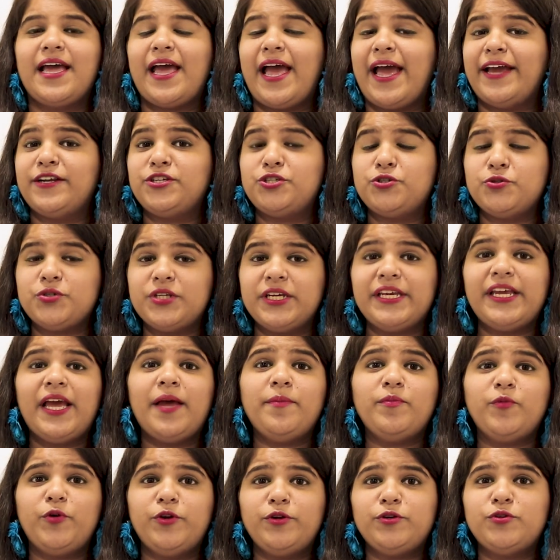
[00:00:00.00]
And today
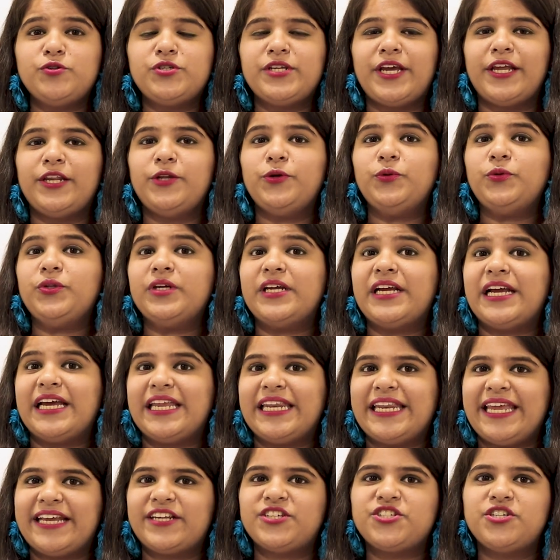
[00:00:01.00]
I'm going to tell you the
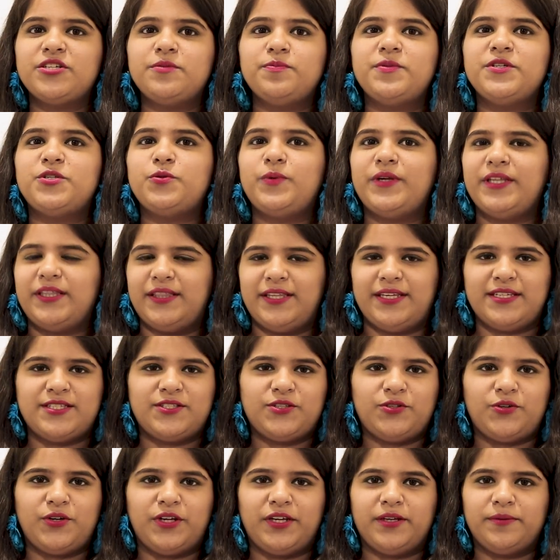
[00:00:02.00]
connection between these
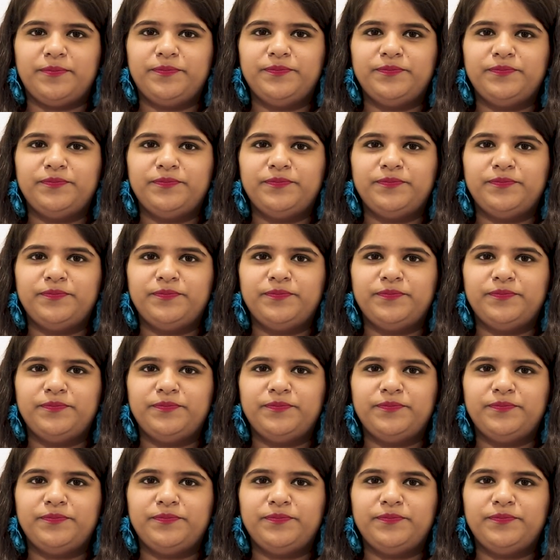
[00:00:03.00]
three.